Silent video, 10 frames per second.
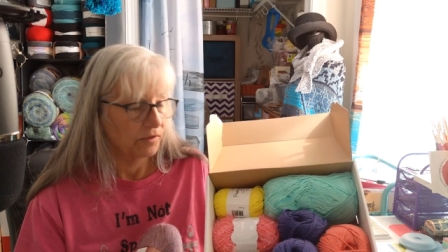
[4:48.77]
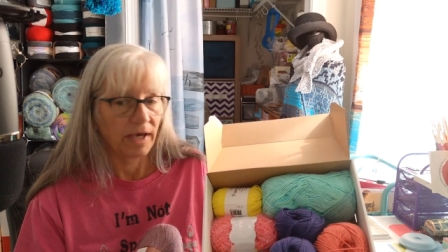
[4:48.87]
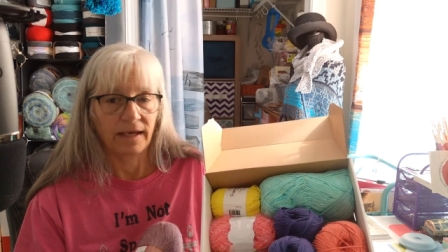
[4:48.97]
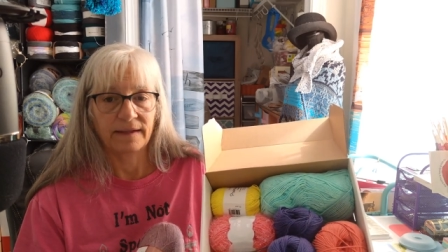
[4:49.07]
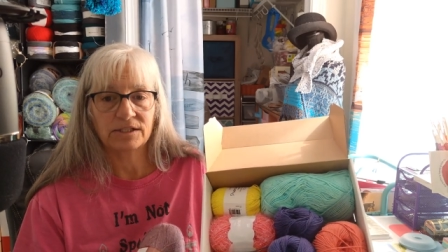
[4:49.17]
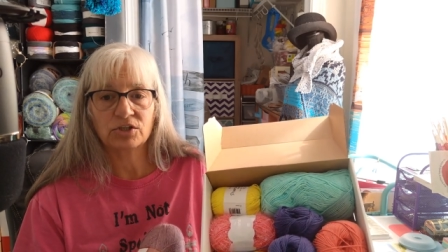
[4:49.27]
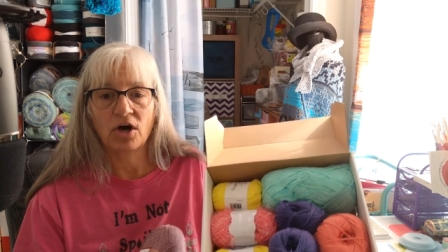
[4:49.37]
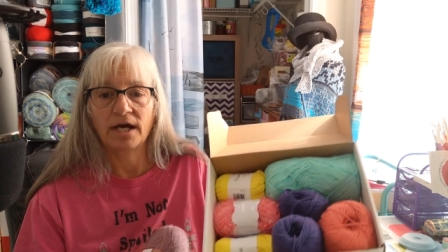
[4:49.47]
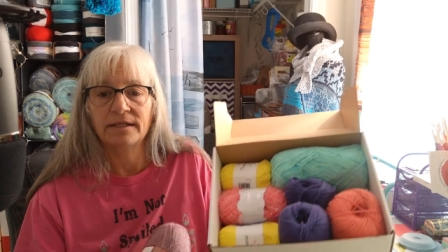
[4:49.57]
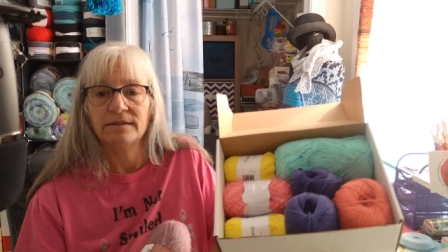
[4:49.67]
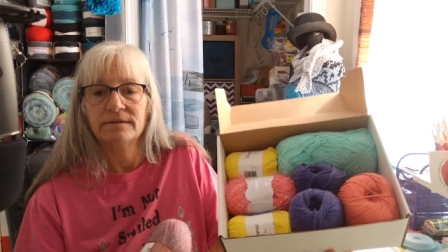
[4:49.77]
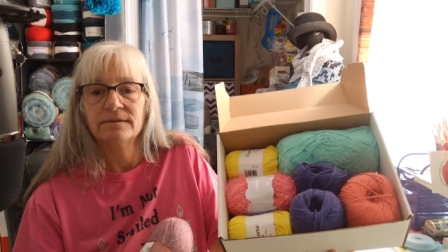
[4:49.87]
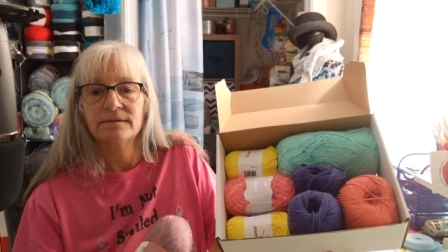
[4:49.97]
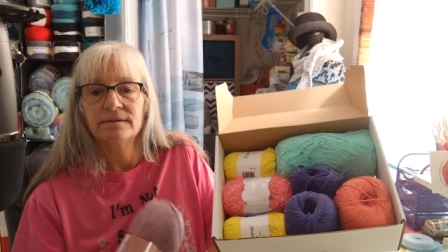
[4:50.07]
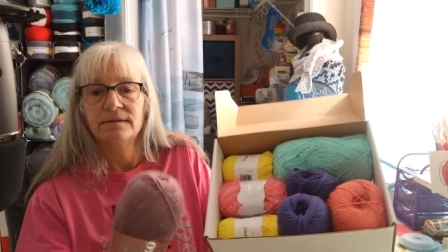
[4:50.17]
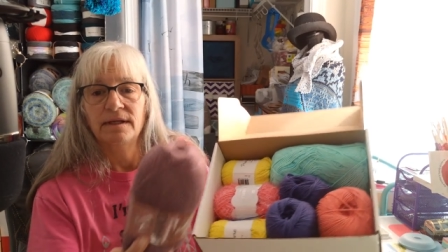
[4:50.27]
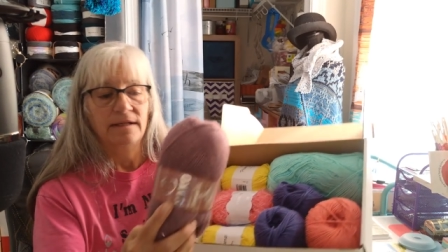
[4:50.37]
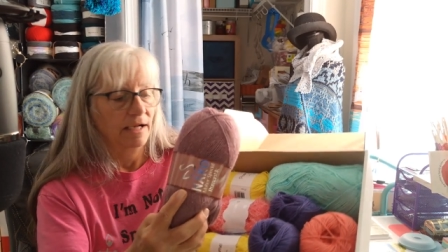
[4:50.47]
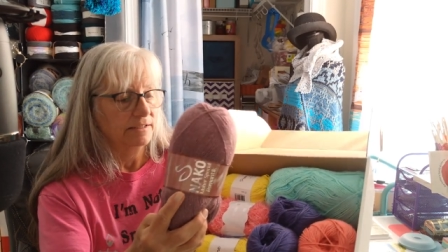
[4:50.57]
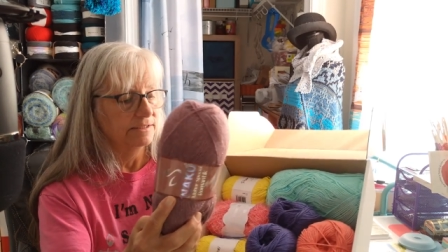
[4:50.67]
Okay, that's cotton. And
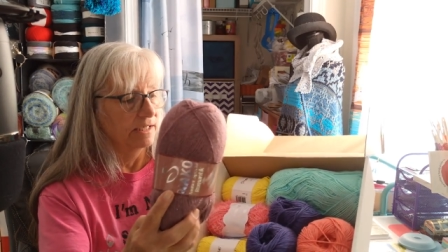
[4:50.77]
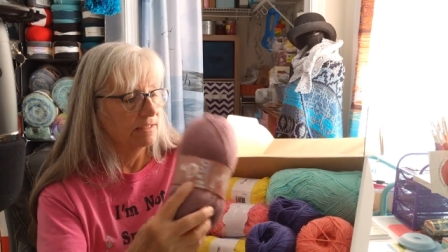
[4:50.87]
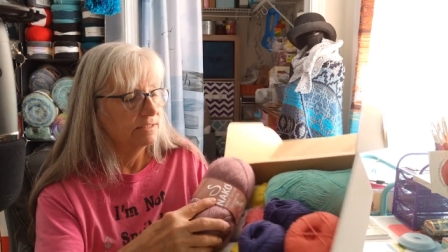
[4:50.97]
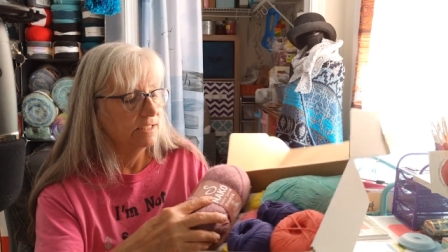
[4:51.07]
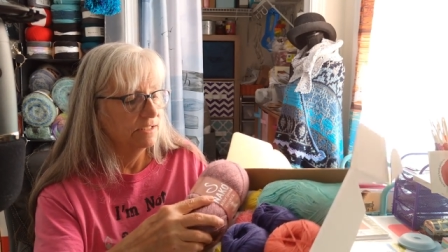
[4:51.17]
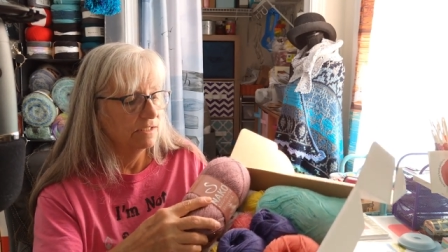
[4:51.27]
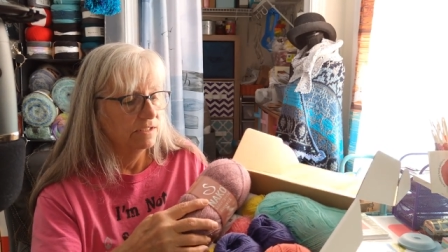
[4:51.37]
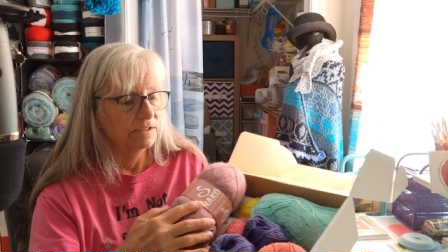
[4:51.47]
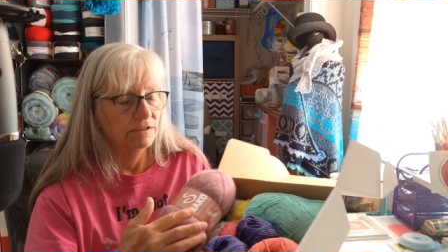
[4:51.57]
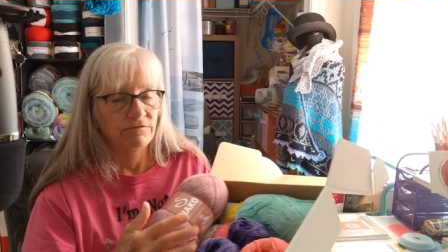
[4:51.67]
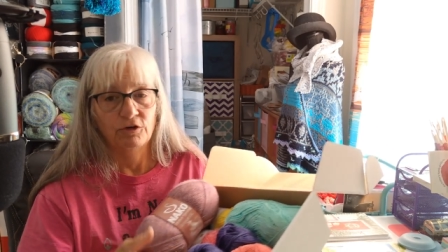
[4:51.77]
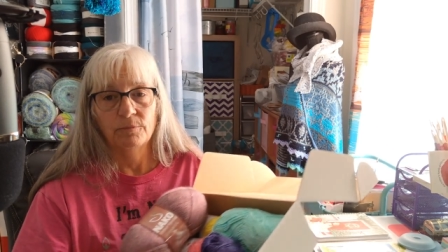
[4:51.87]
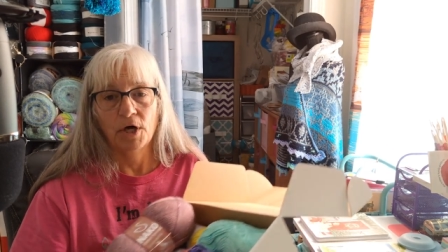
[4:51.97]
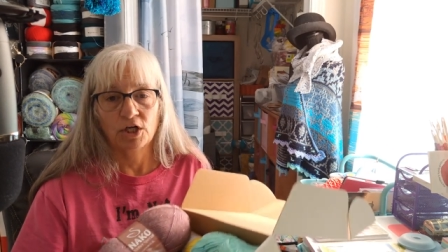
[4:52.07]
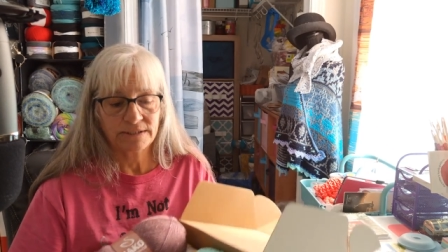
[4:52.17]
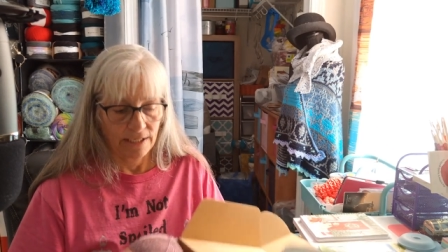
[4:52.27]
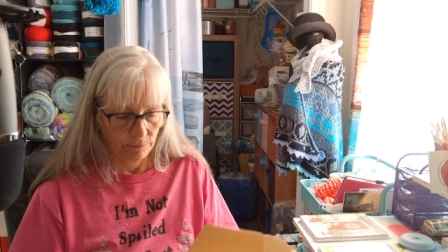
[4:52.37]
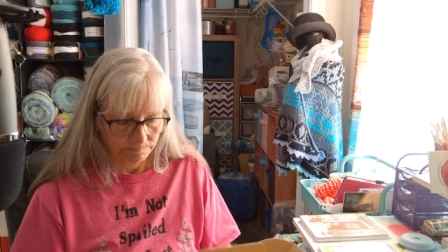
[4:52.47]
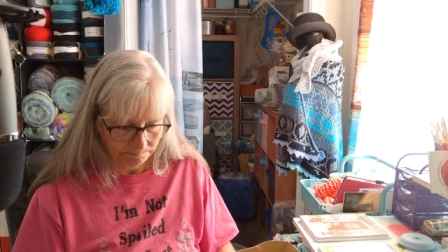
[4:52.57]
then I stuck this in to fill the box out.